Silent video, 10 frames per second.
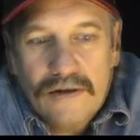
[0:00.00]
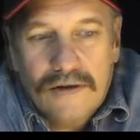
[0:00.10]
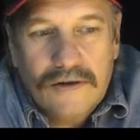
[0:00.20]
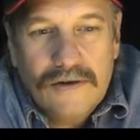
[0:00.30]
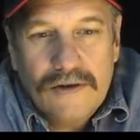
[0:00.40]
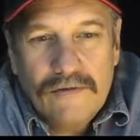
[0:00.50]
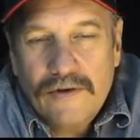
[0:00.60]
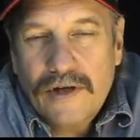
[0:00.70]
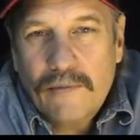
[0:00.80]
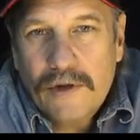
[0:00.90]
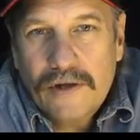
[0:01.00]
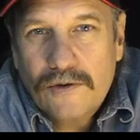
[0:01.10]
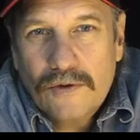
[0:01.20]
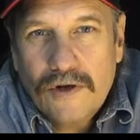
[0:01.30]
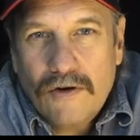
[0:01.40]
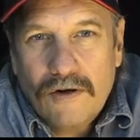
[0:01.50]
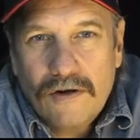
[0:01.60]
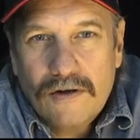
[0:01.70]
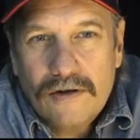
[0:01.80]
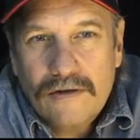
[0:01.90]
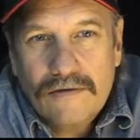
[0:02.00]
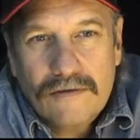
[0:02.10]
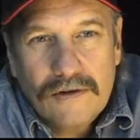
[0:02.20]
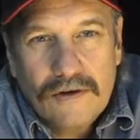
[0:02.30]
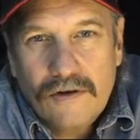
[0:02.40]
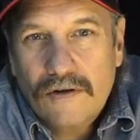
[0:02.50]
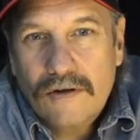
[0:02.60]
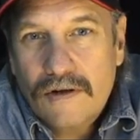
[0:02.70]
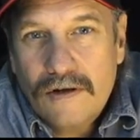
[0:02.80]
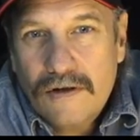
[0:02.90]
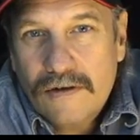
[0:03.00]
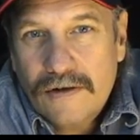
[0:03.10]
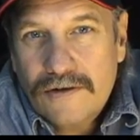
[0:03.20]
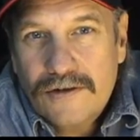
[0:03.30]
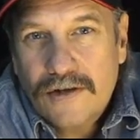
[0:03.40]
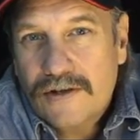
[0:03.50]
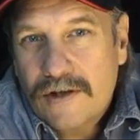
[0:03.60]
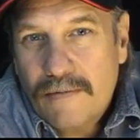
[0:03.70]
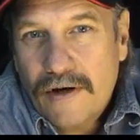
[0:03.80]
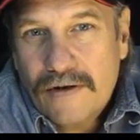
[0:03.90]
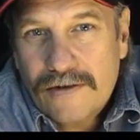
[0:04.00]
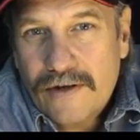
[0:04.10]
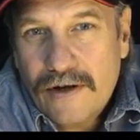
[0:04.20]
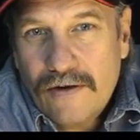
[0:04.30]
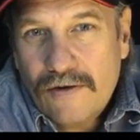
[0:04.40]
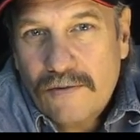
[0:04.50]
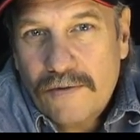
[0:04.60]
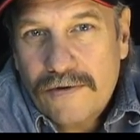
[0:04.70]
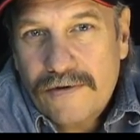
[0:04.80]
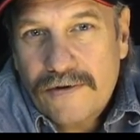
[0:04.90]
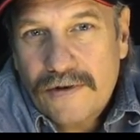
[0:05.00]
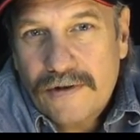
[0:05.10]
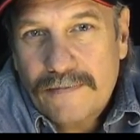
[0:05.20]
Every time we get into a car and hurtle along at 60 miles an hour with